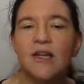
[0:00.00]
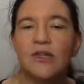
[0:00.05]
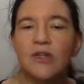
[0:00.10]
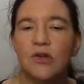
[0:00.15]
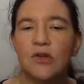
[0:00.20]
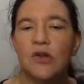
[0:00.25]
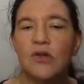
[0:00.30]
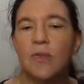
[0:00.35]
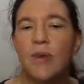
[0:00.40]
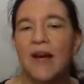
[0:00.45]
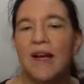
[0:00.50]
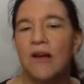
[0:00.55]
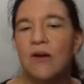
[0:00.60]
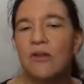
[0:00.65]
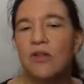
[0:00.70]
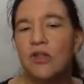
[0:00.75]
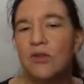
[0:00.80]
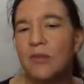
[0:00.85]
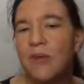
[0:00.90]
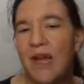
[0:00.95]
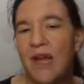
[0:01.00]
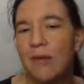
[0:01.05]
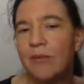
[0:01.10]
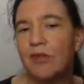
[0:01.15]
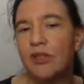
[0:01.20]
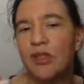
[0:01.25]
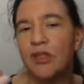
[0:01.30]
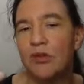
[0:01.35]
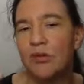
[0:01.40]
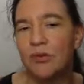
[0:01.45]
so you might also be able
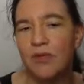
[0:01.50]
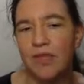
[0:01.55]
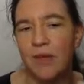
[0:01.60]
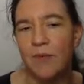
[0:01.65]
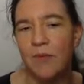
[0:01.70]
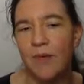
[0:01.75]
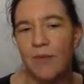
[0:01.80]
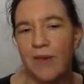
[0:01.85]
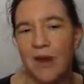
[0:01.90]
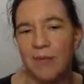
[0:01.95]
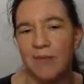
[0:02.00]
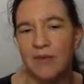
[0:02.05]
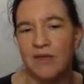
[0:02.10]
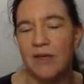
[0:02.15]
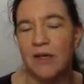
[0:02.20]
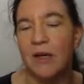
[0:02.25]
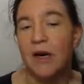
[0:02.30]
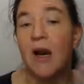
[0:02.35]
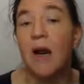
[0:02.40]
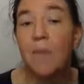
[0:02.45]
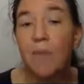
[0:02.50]
to do some maps there.